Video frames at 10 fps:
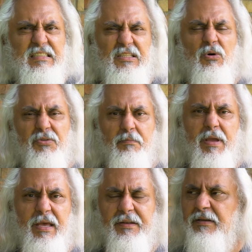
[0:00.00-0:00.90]
the one with a
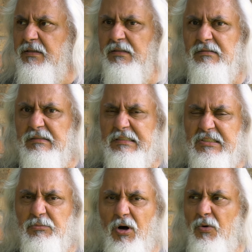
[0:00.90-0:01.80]
bed, and the
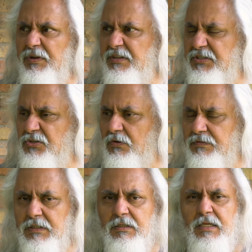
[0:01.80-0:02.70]
small one in the
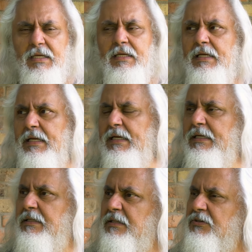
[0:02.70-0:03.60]
sofa.
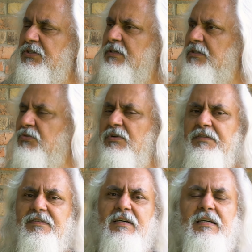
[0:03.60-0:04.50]
And then there's a
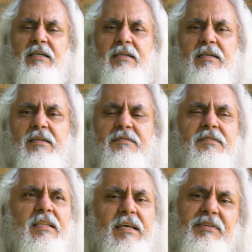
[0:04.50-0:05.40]

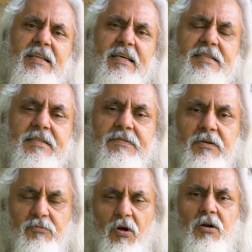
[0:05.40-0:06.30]
2511S
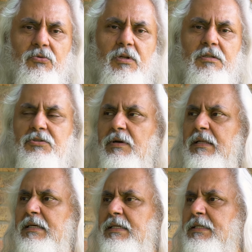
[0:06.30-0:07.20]
for Rockwood also I
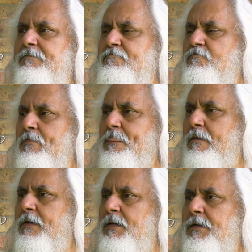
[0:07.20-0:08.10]
like.
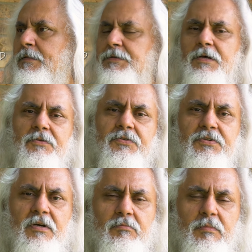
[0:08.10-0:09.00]
There's also
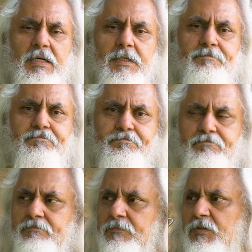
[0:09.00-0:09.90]
some
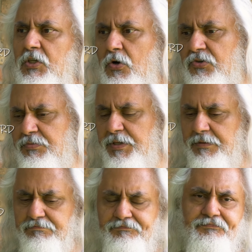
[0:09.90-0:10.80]

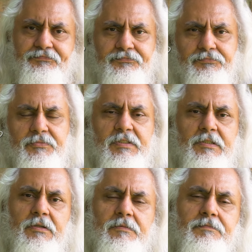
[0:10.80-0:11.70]
Coachman,
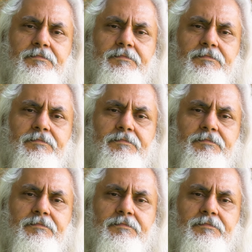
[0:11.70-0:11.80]
you know,